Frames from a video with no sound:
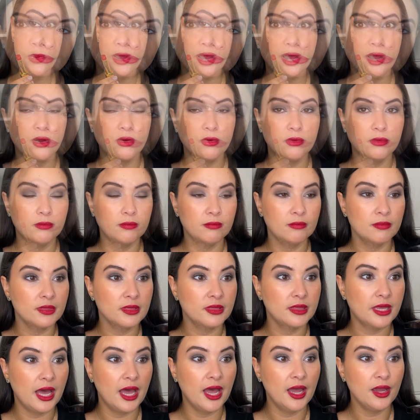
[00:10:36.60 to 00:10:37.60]
Wow,
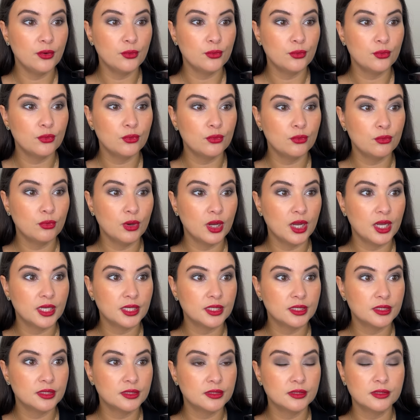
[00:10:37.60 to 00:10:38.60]
that
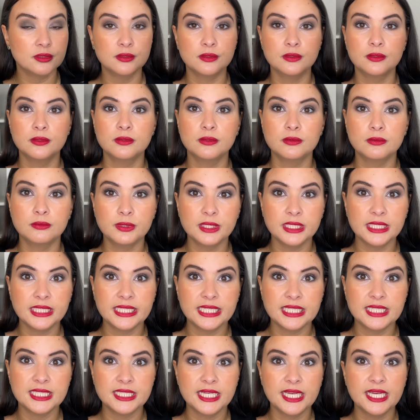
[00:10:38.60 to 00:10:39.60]
was
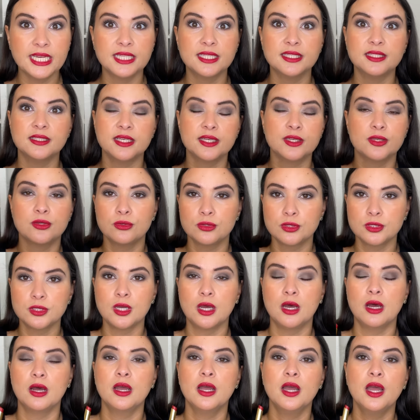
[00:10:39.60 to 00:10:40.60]
really intense. Like you
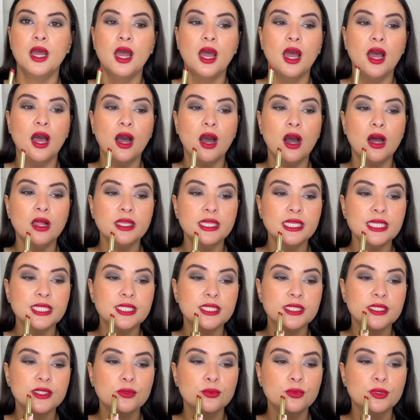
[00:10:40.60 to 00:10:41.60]
saw, all
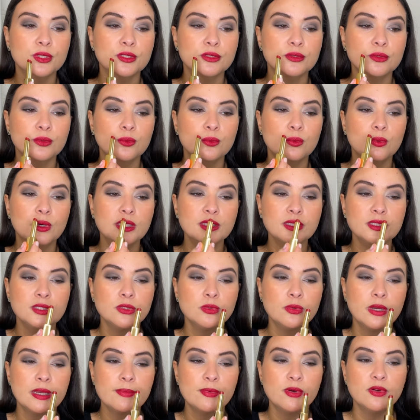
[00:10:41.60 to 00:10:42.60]
I did was one
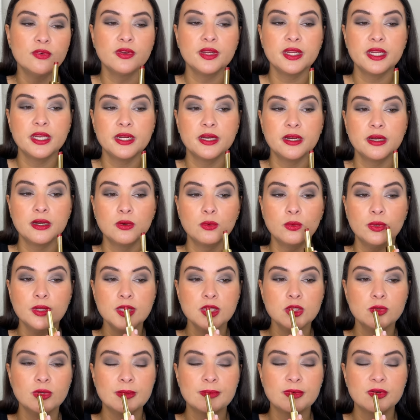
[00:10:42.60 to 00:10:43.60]
swipe over here,
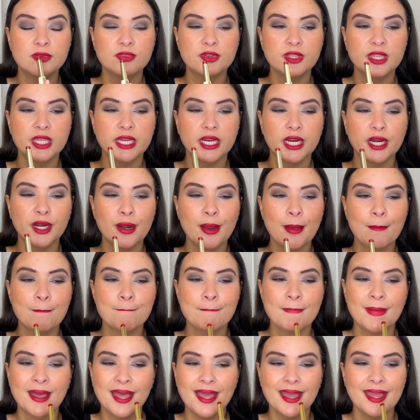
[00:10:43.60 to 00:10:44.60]
one swipe over there,
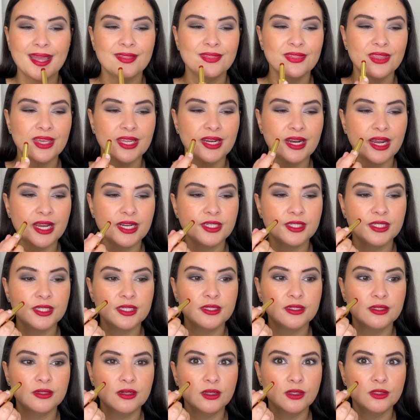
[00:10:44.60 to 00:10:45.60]
and then I
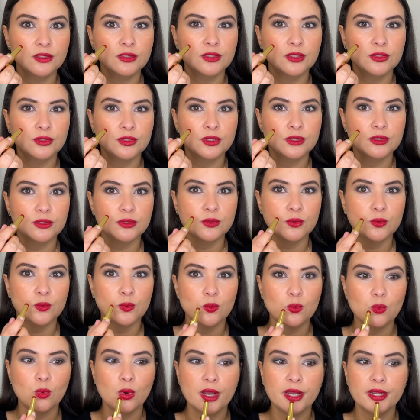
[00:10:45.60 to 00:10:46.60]
did also
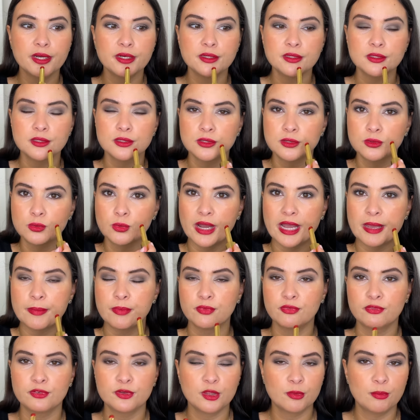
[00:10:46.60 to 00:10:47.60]
just one
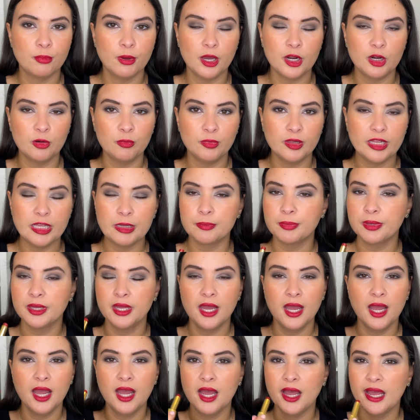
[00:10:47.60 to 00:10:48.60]
swipe for the bottom
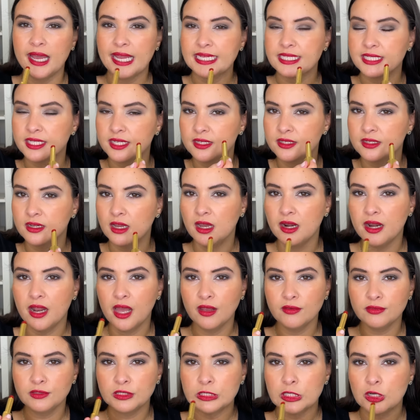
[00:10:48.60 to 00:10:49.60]
lip. I did
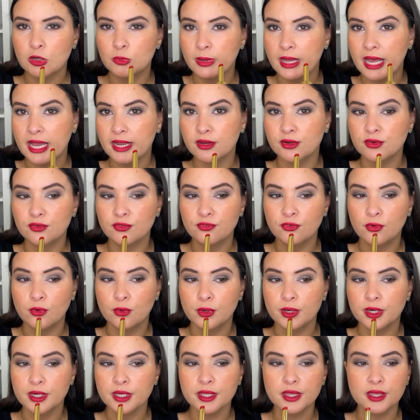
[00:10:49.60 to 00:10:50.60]
not have to go back and
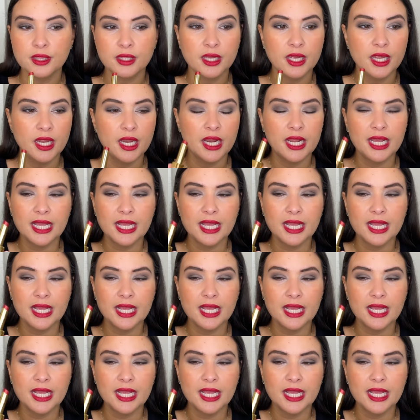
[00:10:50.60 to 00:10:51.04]
forth.